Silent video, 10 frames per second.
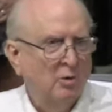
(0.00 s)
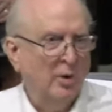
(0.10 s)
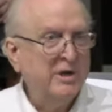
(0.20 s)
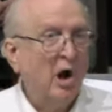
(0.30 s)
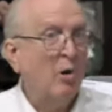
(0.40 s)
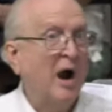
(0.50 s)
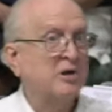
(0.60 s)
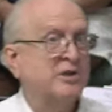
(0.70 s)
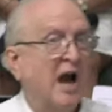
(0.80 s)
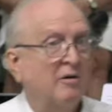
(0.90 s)
We know
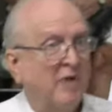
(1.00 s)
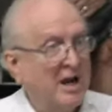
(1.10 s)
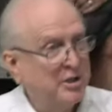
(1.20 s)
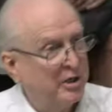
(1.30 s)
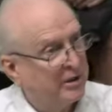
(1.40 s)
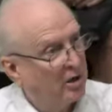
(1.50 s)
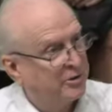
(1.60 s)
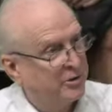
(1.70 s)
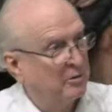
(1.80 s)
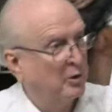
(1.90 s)
our salvation
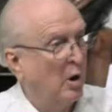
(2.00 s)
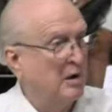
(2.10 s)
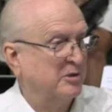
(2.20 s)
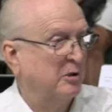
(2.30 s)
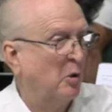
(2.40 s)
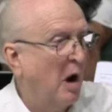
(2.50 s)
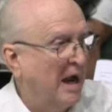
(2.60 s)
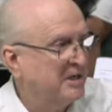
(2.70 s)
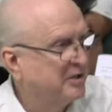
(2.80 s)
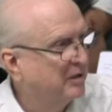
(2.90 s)
goes through the cross of
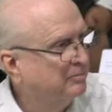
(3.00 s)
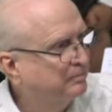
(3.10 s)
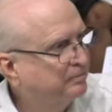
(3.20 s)
Christ.